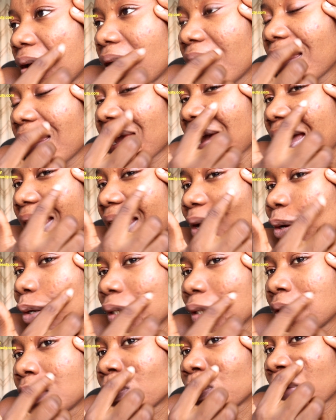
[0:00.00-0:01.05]
Yeah, I
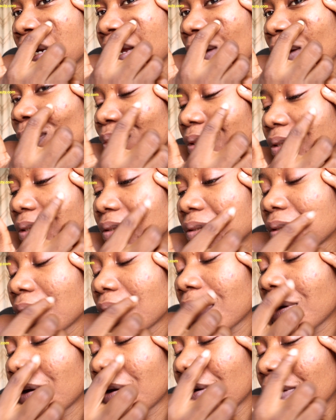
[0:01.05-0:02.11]
got this when I was
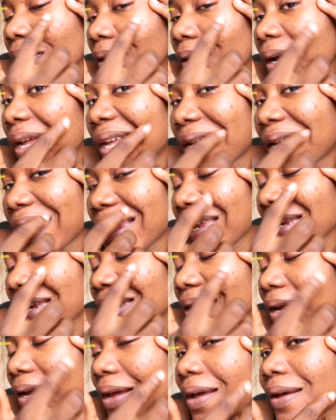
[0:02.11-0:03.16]
a
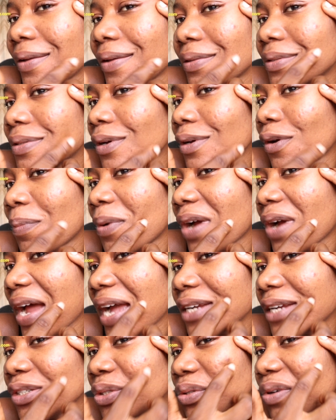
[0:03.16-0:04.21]
kid. So but
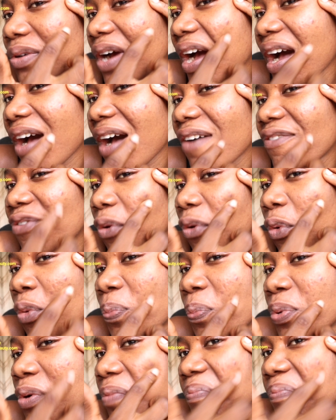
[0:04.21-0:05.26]
I do have
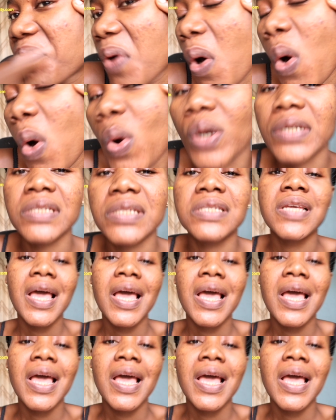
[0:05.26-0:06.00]
open pores.